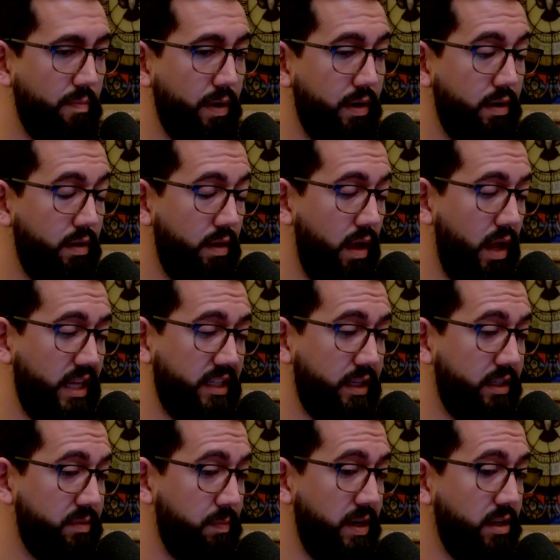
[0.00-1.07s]
But
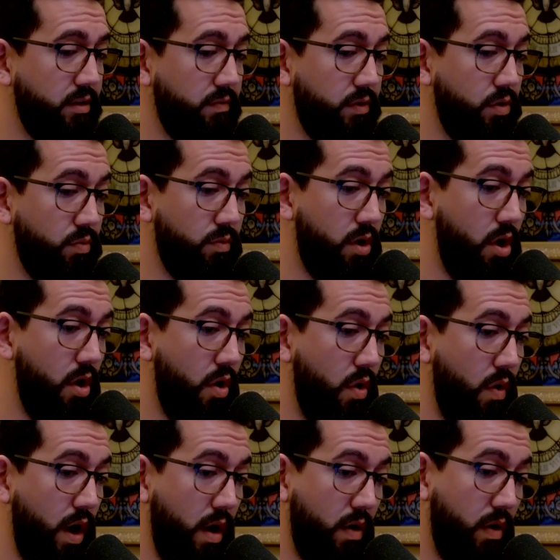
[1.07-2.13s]
as many of you know,
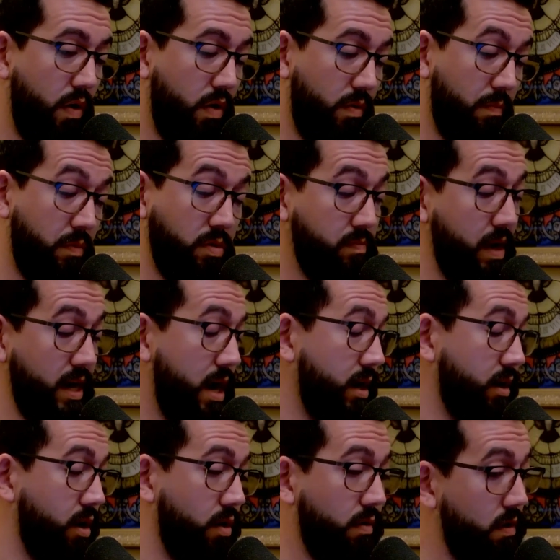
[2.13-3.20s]
or you may not
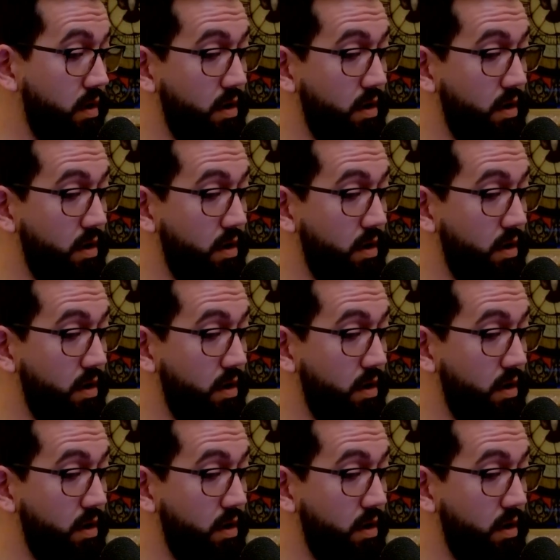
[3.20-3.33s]
know,